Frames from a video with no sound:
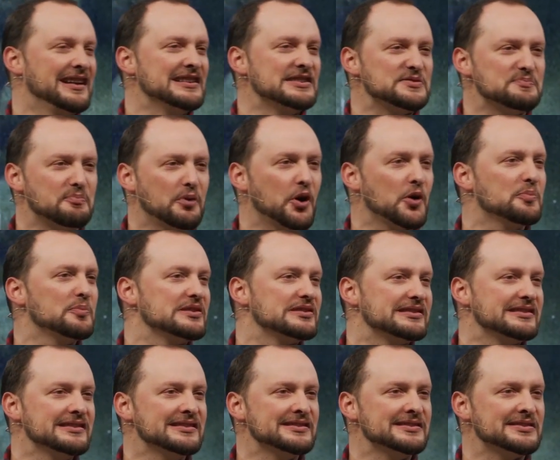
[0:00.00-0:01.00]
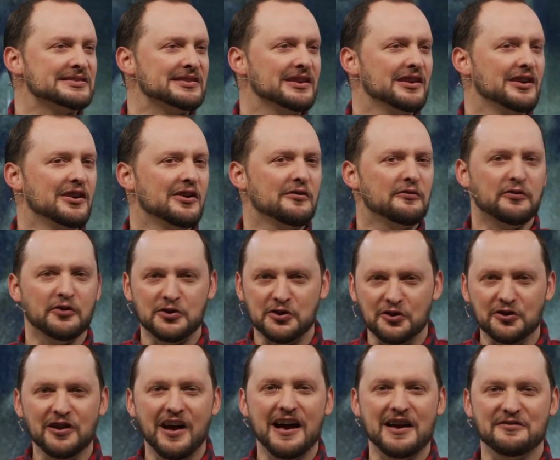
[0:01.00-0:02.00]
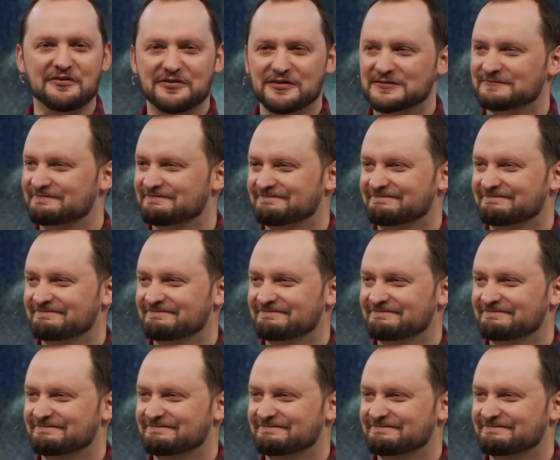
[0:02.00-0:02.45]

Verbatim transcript: and his purposes for your life.